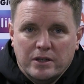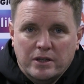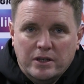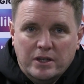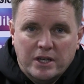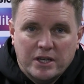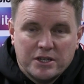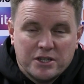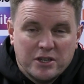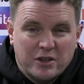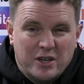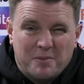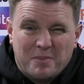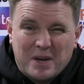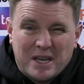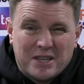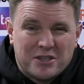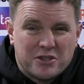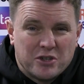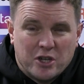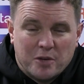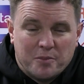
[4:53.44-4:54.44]
Yeah, certainly
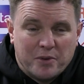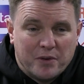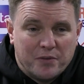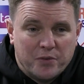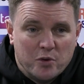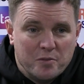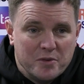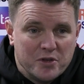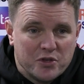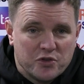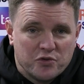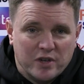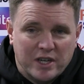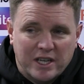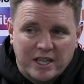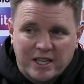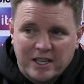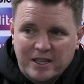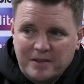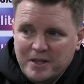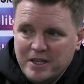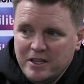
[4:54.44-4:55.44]
based on our performance, really.